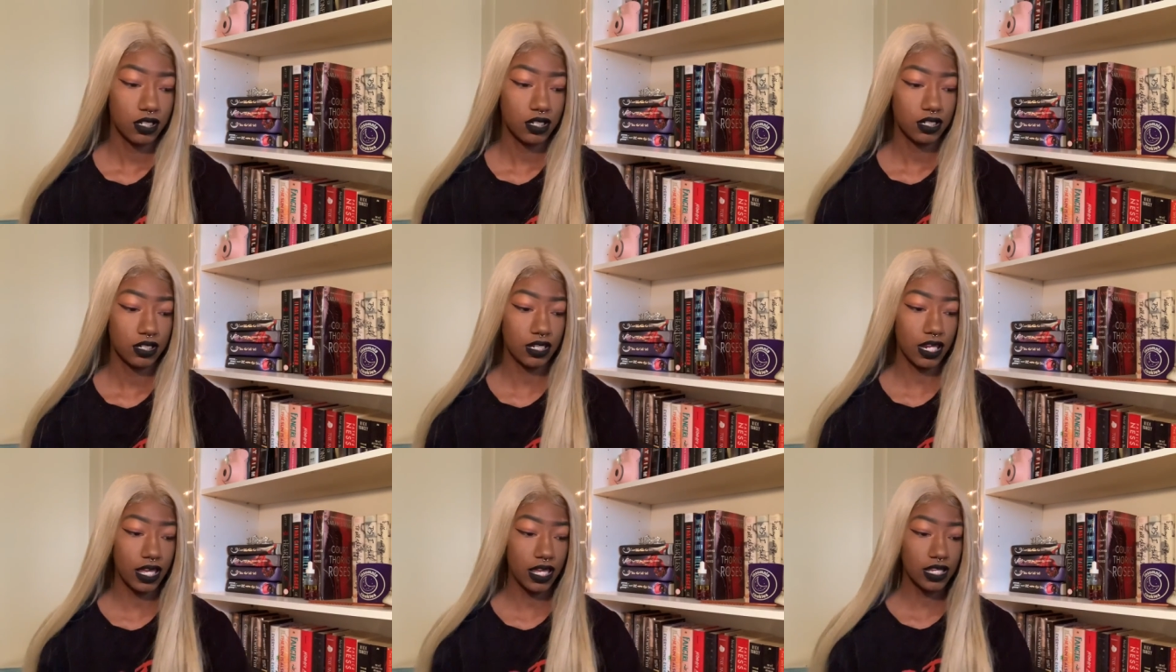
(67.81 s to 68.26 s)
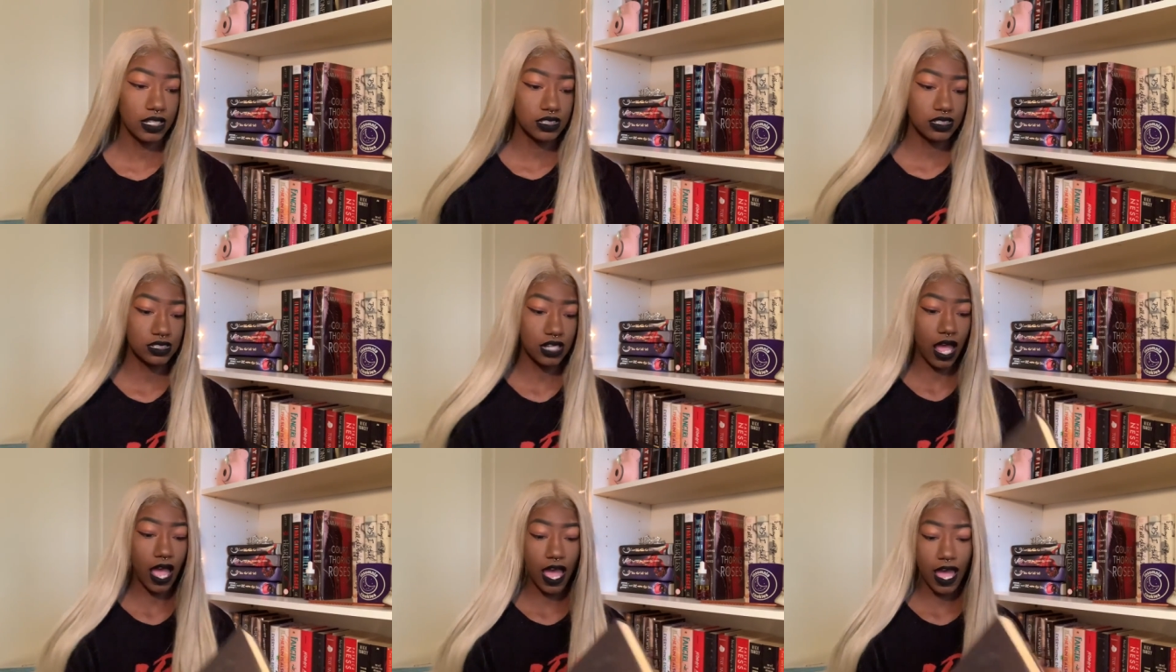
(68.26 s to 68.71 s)

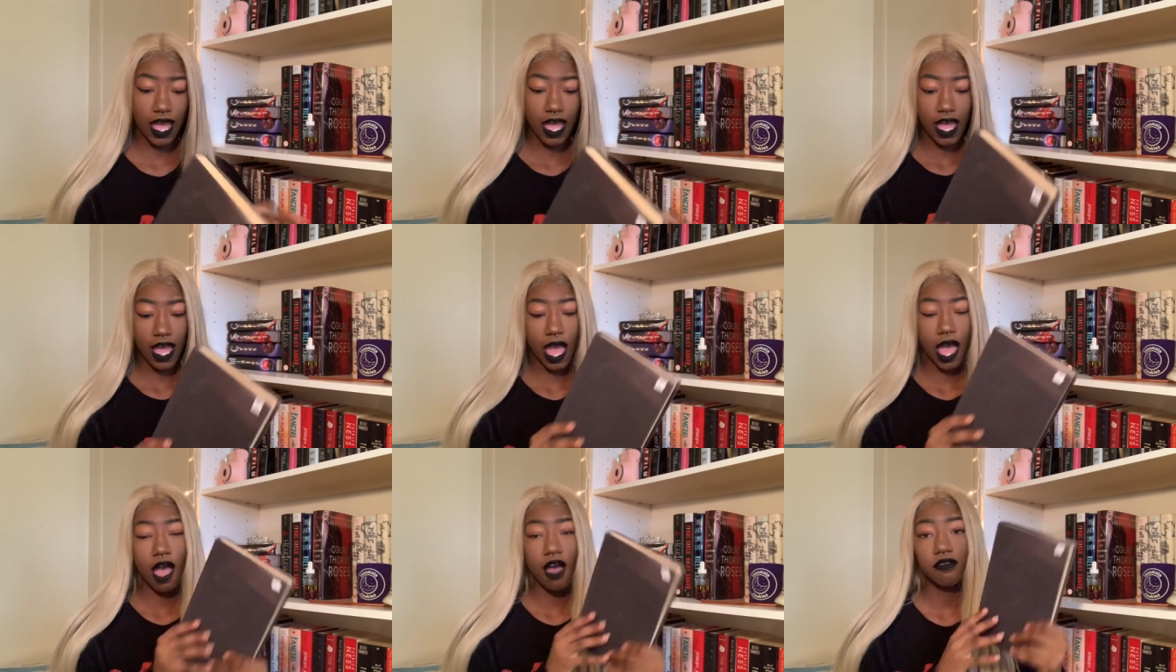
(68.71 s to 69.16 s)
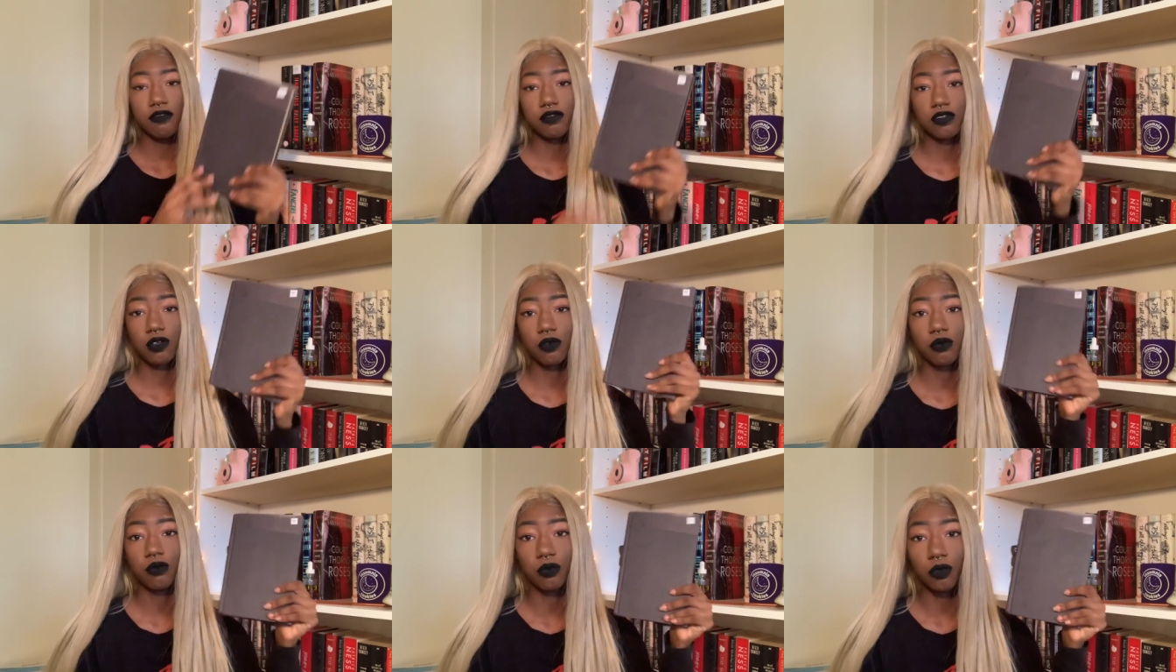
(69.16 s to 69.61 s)
Next, I have
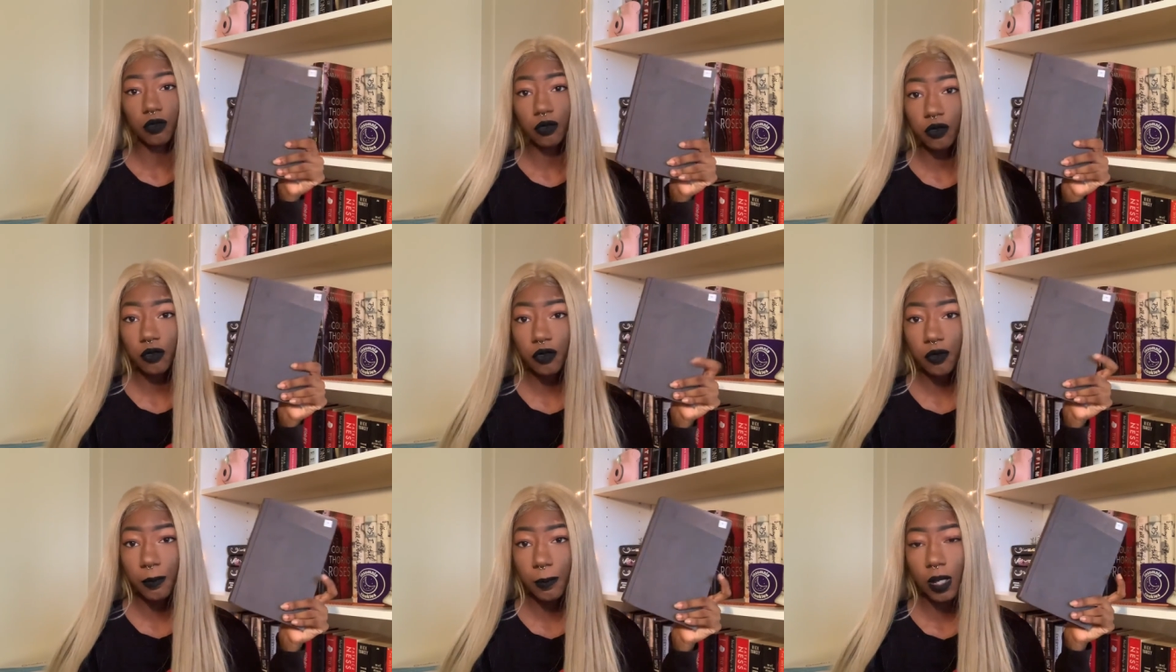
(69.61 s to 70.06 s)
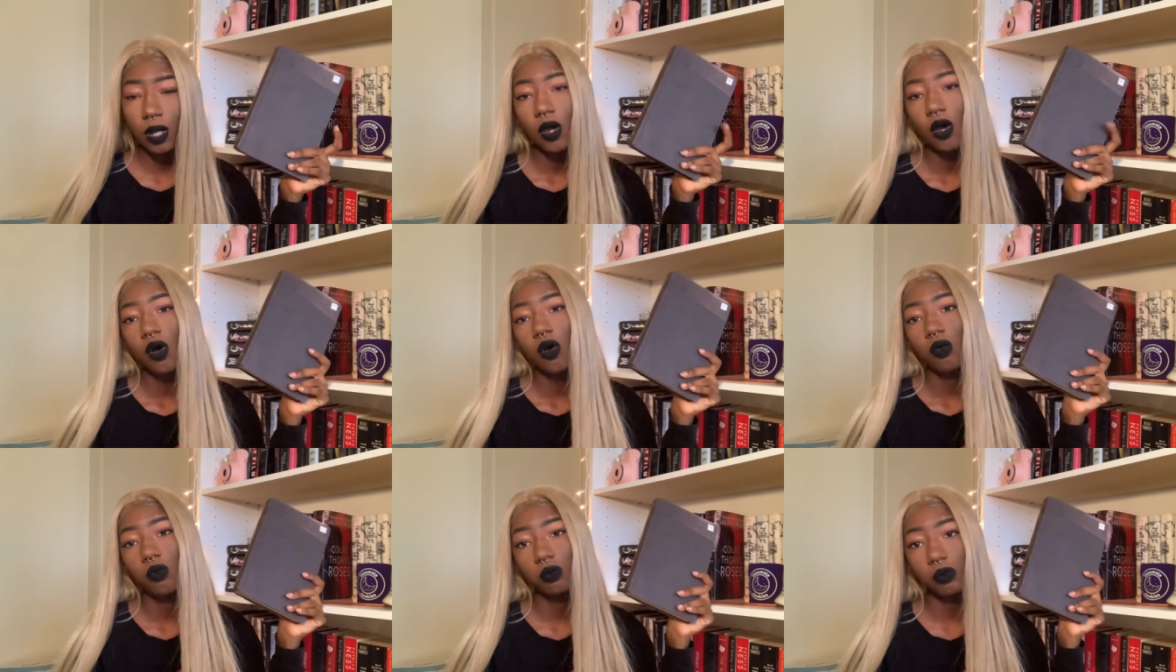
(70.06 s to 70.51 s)
The Room,
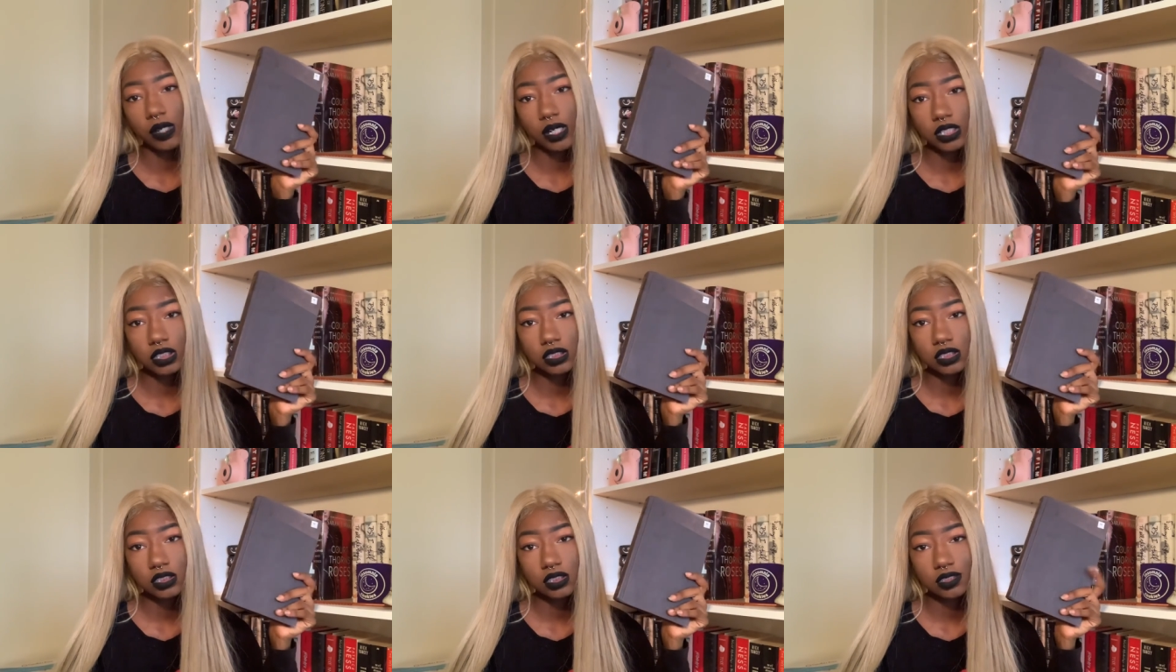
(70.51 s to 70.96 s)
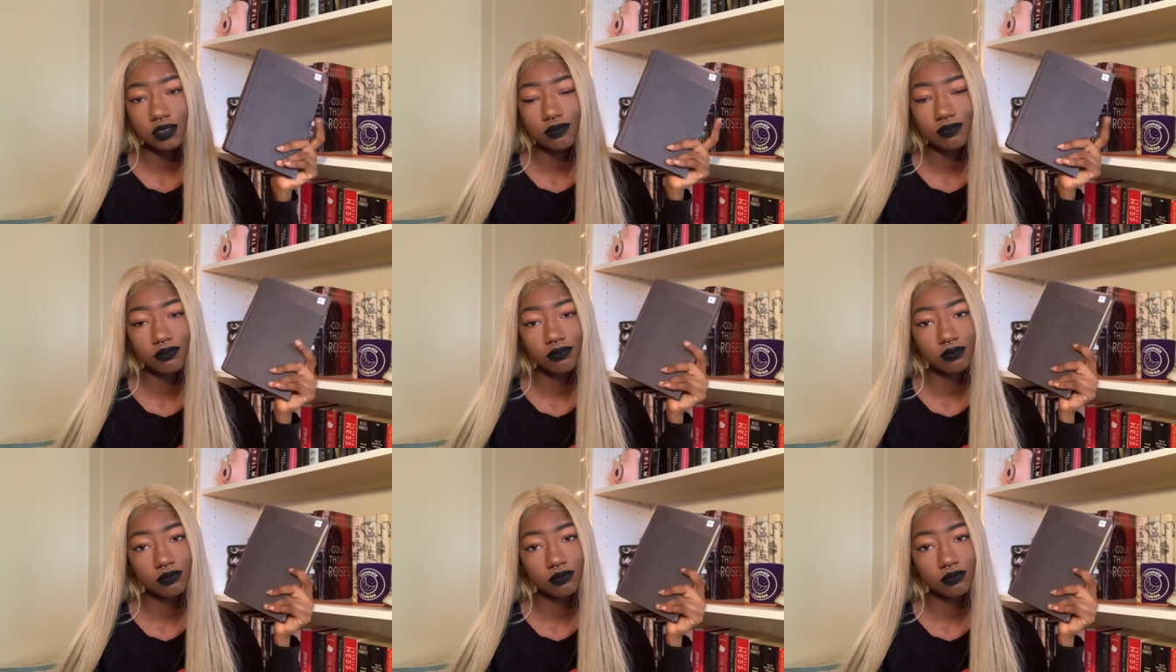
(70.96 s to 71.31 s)
which